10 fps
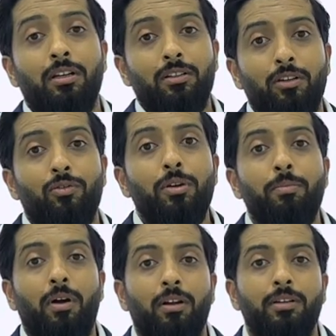There are three
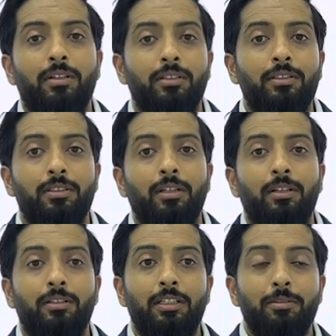partners.
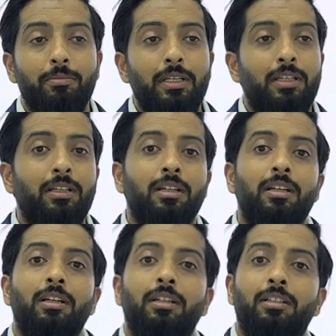Uh, there's me,
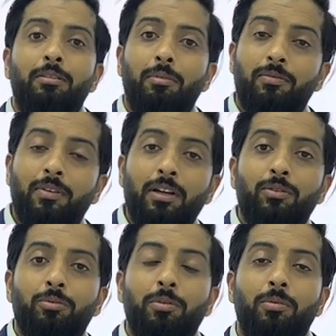there's my friend
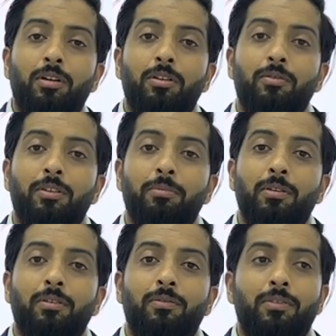who's been working with
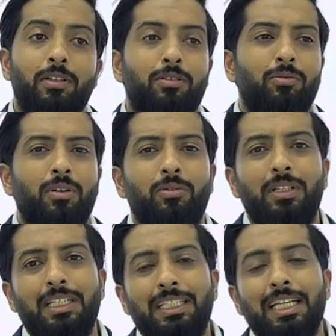me since
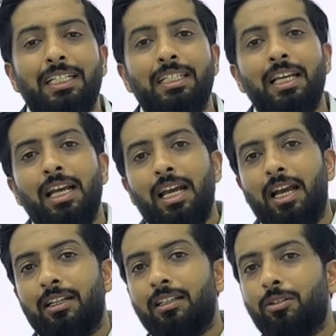2006,
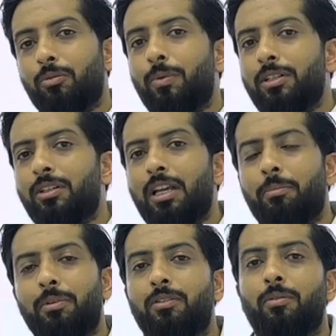and there's a venture
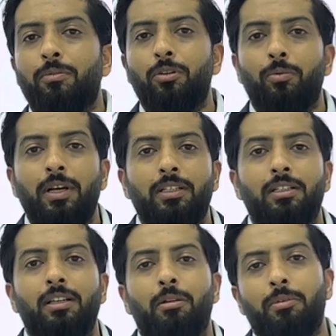capitalist from the
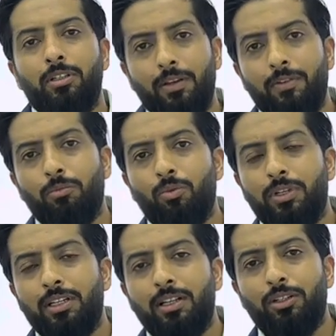US. I'll be giving more
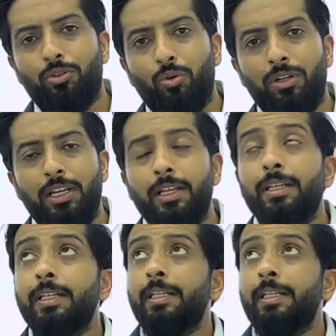details shortly.